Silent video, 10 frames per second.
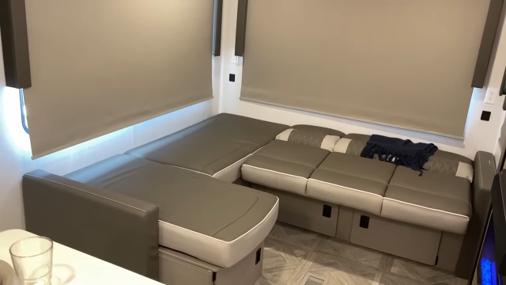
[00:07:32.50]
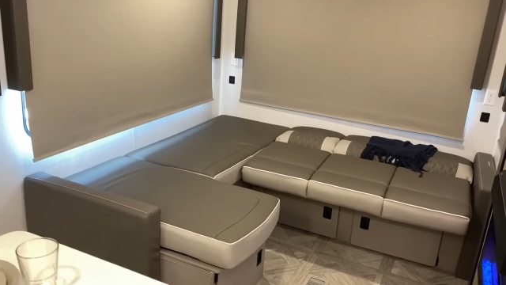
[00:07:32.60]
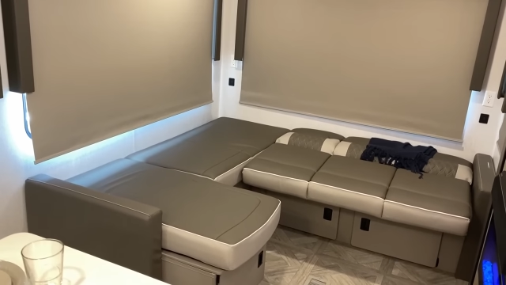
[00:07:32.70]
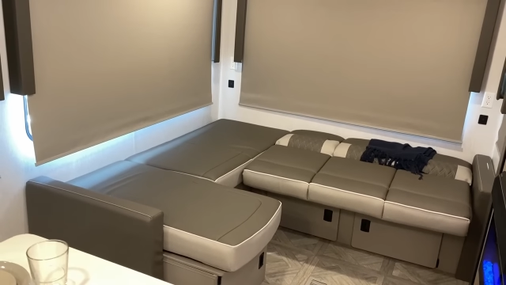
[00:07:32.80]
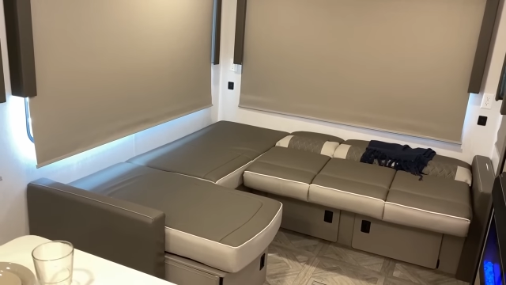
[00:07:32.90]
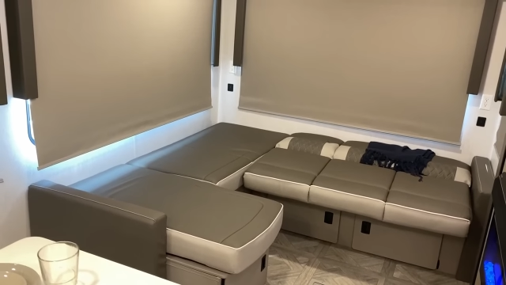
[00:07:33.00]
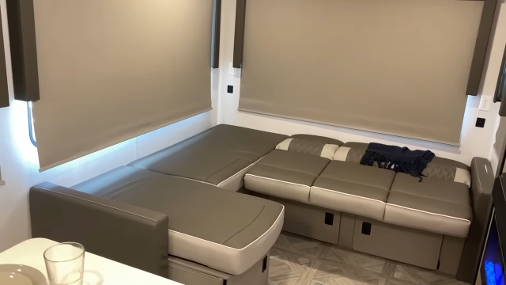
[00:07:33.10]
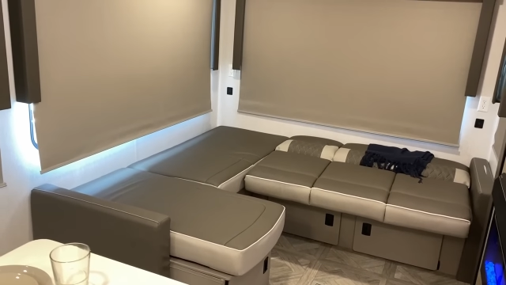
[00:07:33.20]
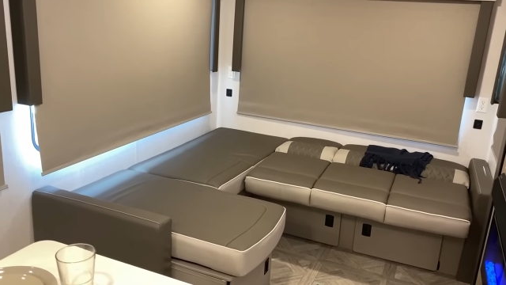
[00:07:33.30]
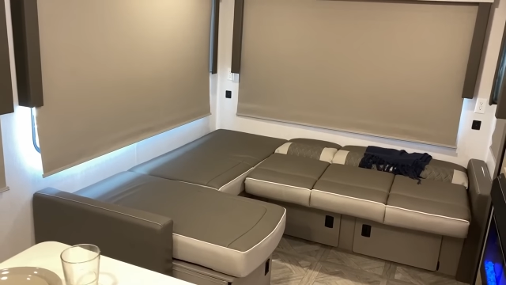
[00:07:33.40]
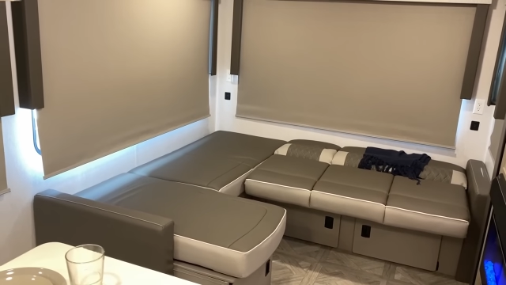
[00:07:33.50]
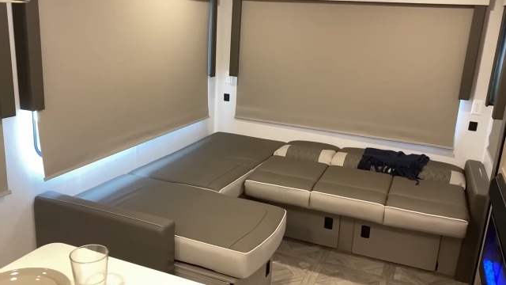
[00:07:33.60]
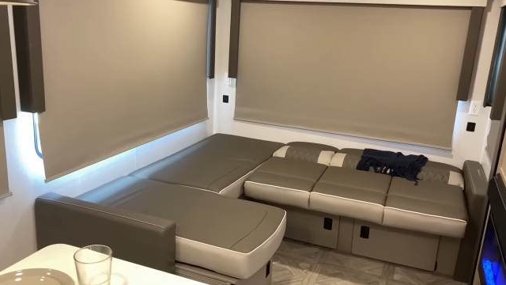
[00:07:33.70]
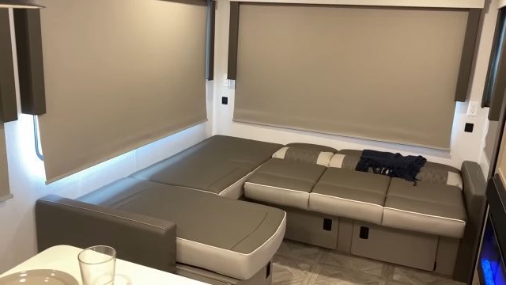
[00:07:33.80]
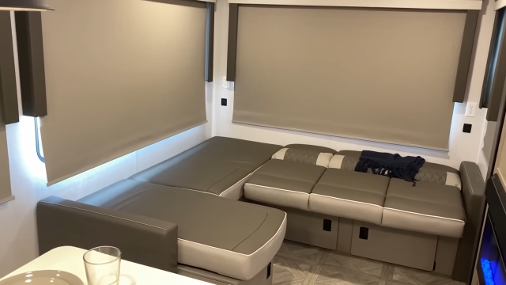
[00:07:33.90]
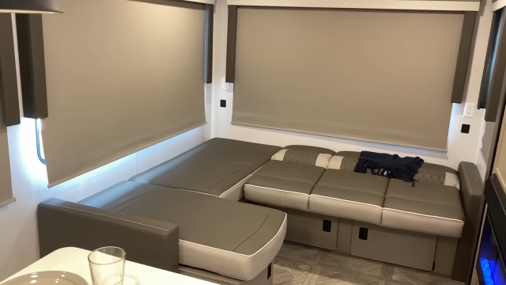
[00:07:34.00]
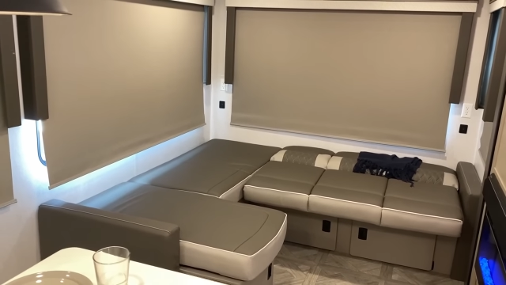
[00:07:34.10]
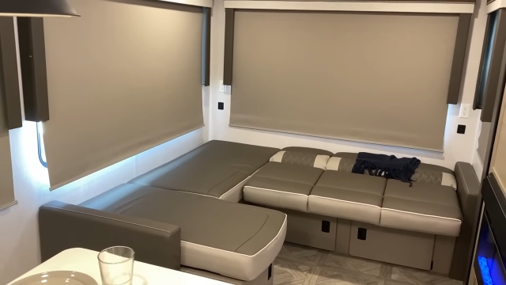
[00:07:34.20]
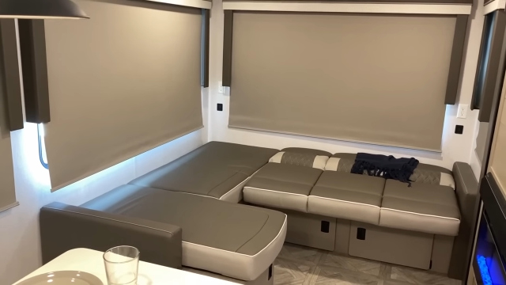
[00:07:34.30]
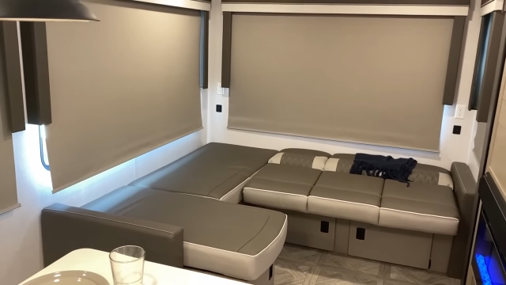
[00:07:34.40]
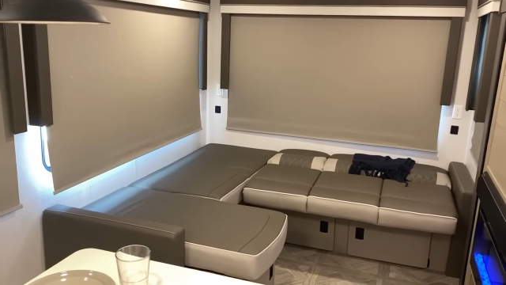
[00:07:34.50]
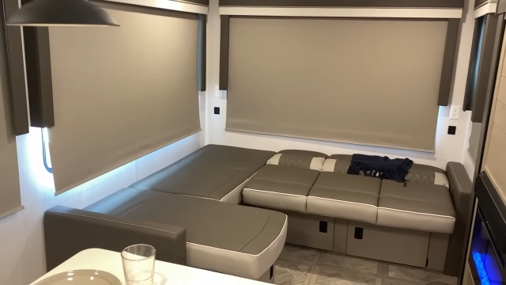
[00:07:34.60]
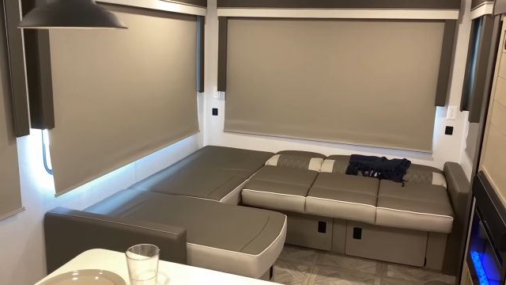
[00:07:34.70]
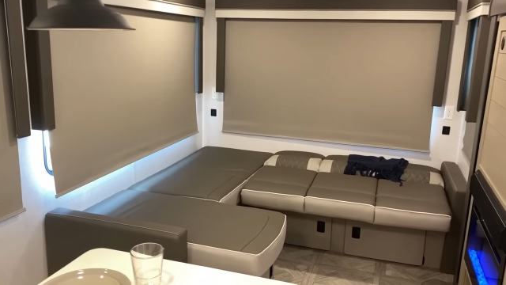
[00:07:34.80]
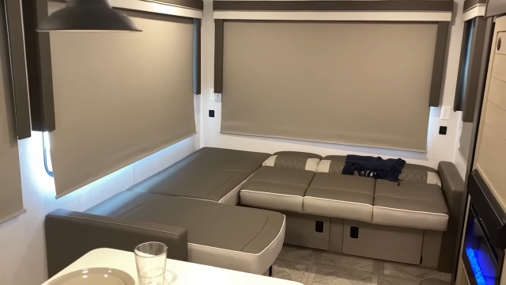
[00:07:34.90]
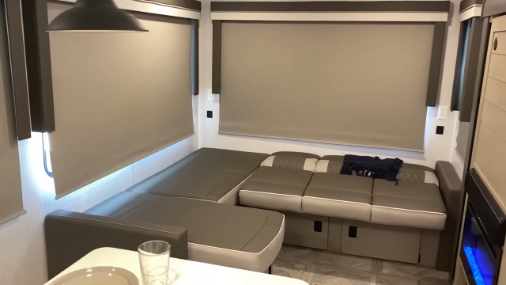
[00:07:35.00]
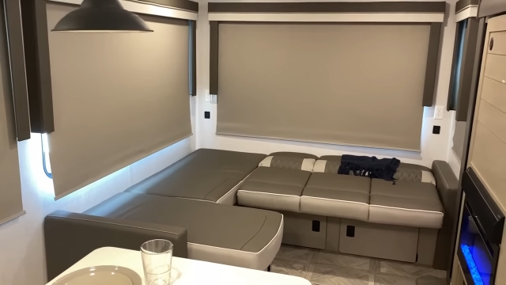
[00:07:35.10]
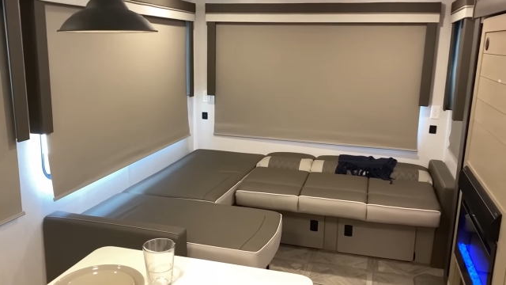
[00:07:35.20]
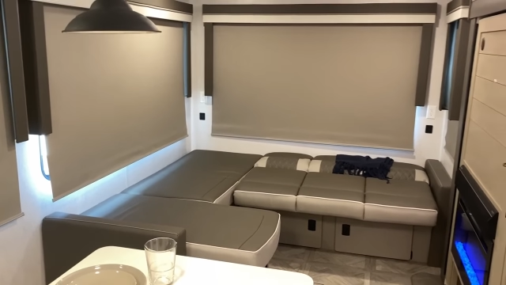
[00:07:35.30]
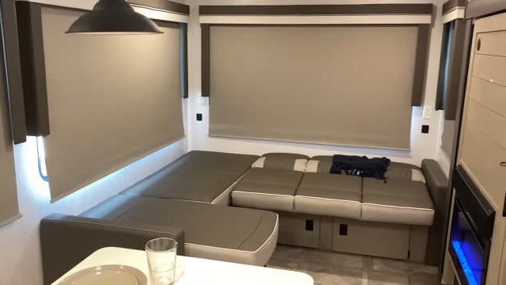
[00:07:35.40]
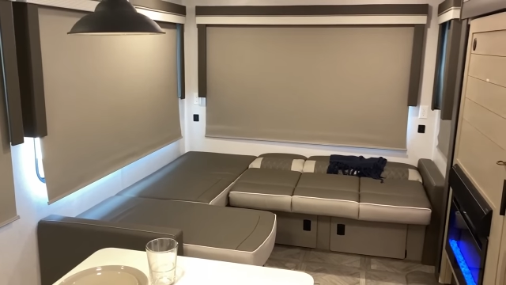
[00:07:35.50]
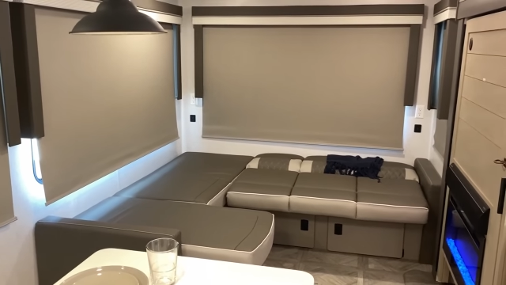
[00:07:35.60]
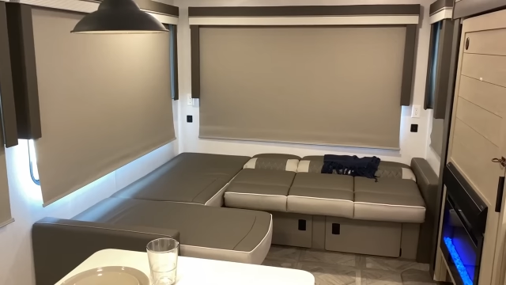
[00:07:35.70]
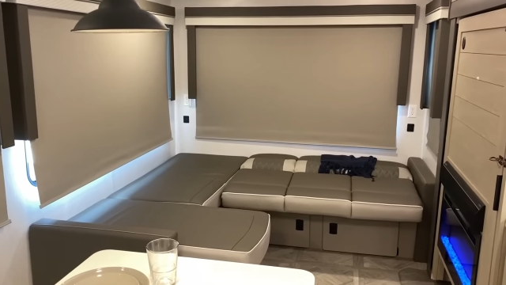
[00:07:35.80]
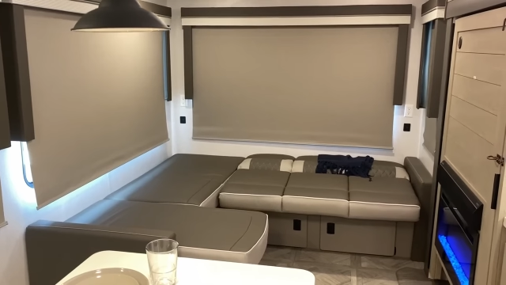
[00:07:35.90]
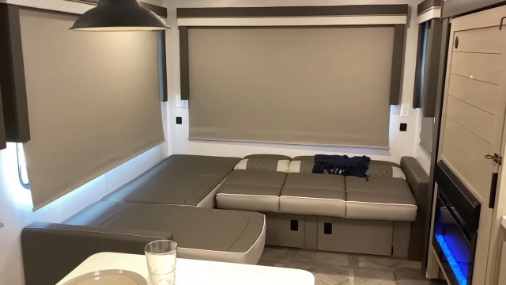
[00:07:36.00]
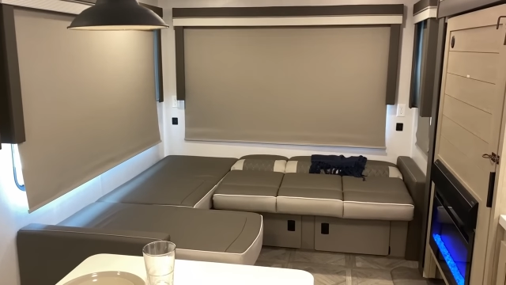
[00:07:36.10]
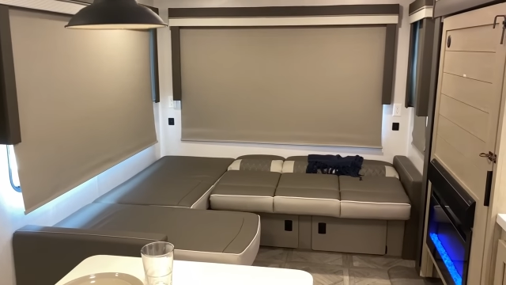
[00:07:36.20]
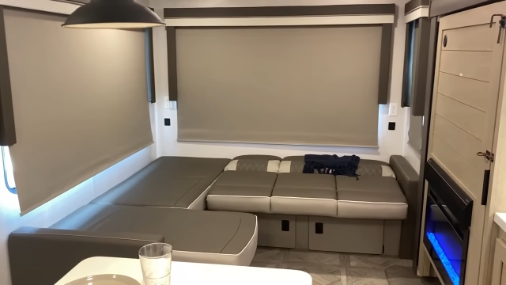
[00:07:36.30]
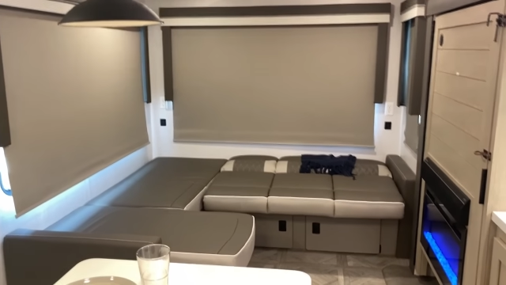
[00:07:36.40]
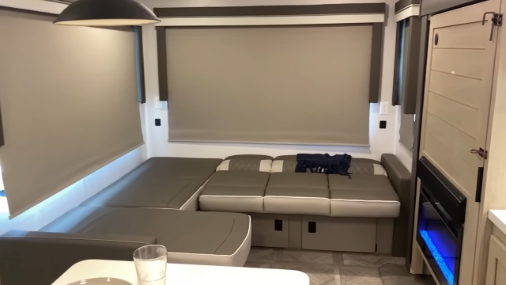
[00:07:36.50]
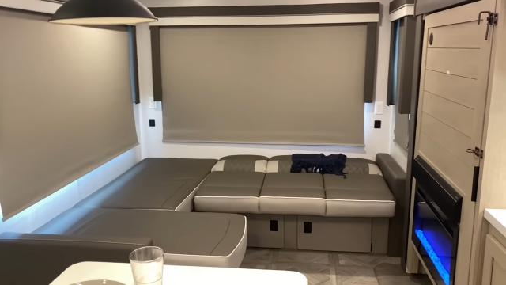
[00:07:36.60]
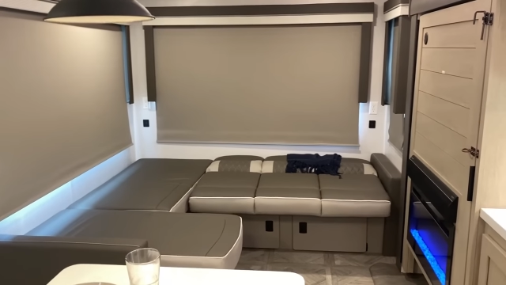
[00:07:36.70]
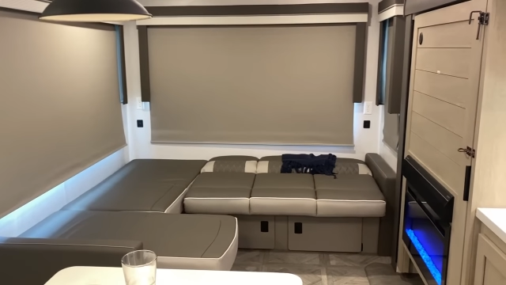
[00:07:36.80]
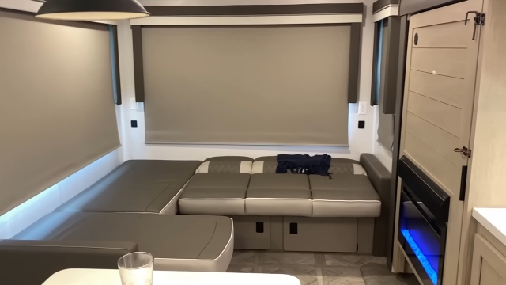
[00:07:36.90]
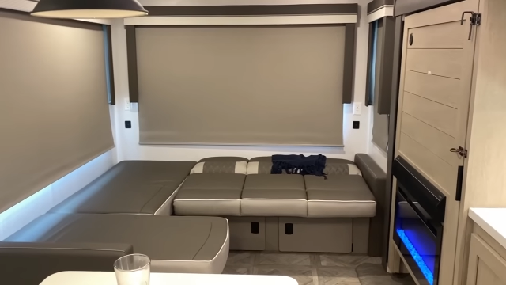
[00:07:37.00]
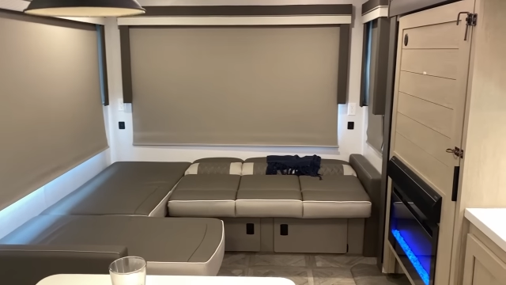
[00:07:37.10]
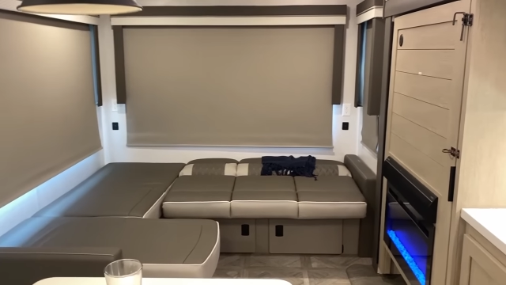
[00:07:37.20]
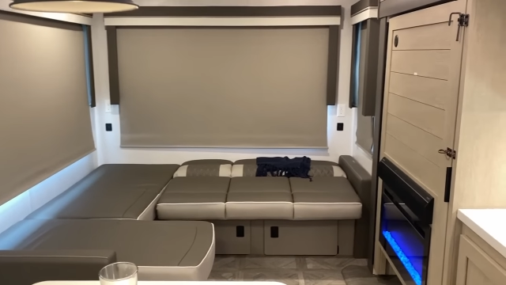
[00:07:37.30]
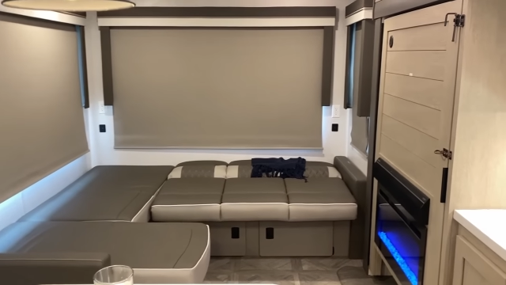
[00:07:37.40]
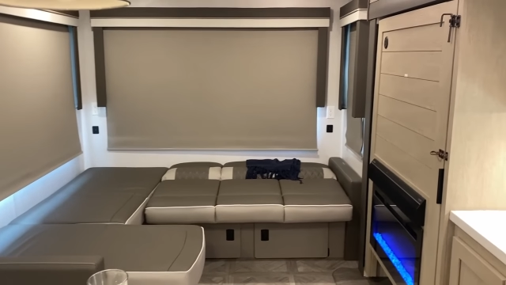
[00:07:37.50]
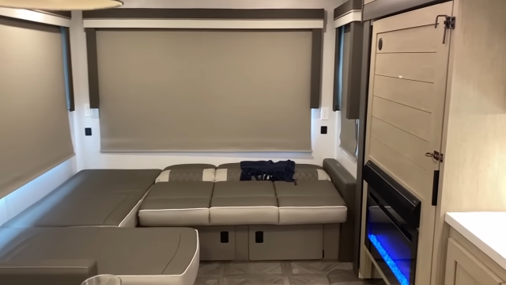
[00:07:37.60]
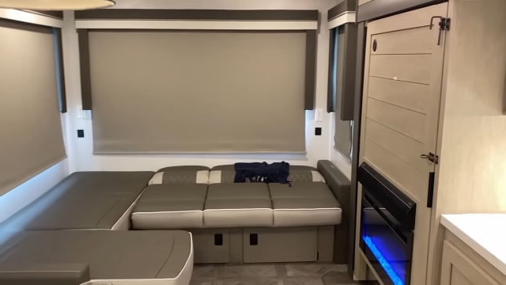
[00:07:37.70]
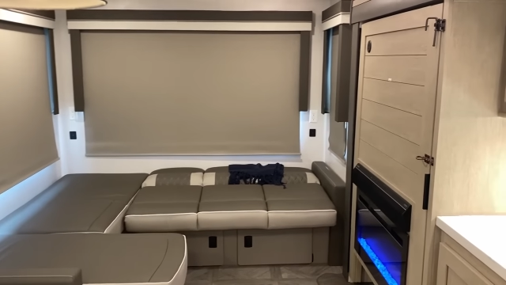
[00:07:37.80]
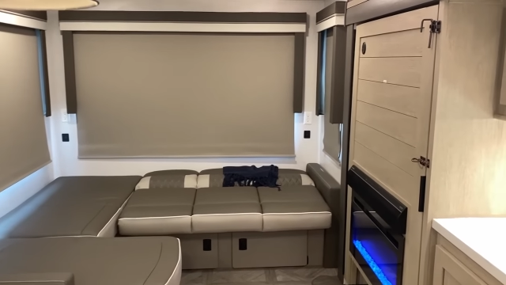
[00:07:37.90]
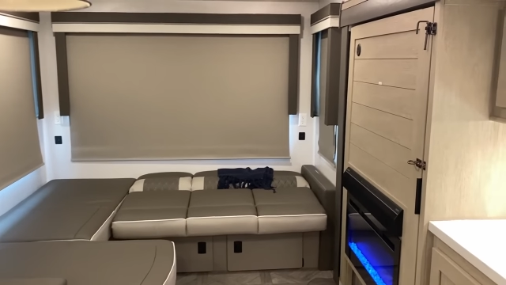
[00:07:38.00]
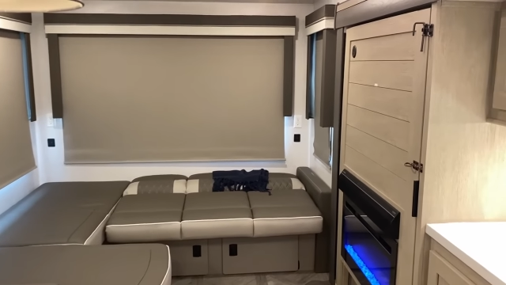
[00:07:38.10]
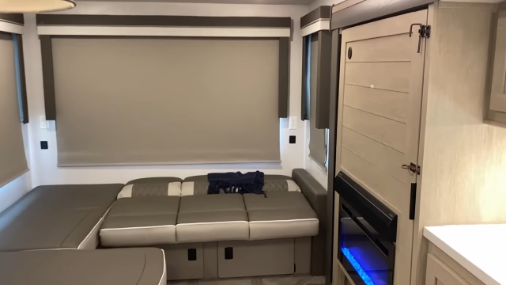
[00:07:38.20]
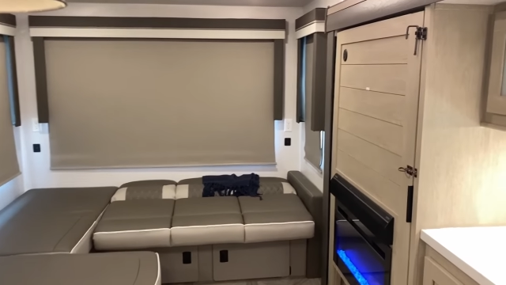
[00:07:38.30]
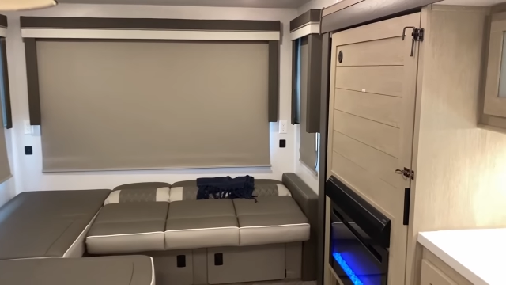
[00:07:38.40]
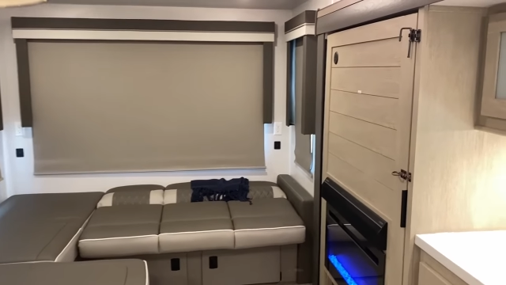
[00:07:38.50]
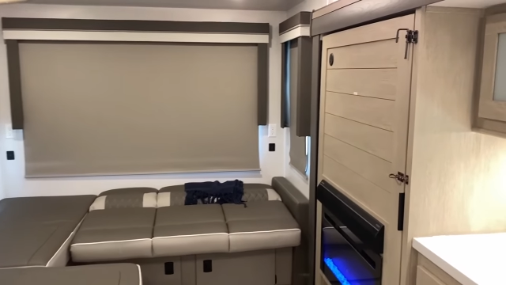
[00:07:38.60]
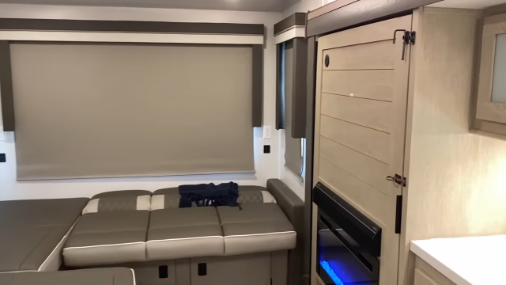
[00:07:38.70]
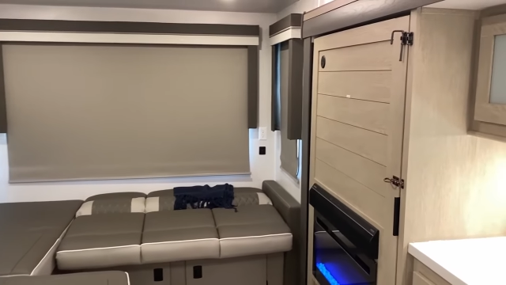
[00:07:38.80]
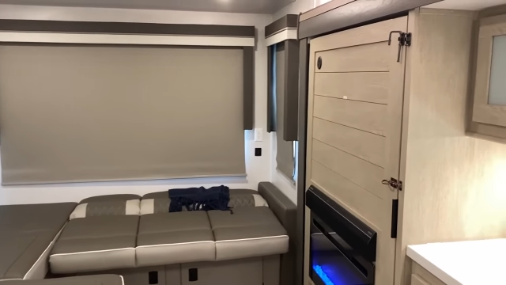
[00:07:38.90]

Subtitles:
No face is visible, so there are no lips to read.